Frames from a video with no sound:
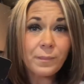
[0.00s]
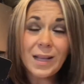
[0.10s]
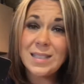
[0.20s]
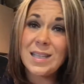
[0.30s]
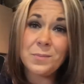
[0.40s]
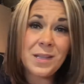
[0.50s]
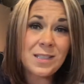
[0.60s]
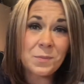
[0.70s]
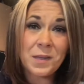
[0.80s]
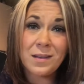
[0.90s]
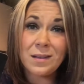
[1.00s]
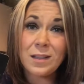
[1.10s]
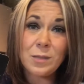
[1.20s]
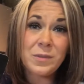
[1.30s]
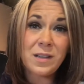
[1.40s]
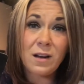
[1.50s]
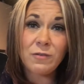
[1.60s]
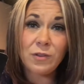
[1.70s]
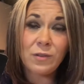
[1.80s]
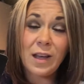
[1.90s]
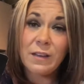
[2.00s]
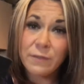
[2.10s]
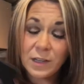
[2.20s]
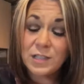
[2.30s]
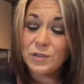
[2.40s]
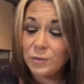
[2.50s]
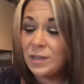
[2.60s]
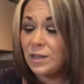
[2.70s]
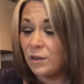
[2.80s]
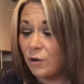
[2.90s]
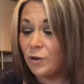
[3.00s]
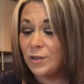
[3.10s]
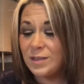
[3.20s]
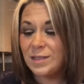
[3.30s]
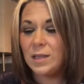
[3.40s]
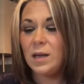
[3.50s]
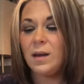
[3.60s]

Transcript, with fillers: Something's being eclipsed out of your life, and I do think it hurts.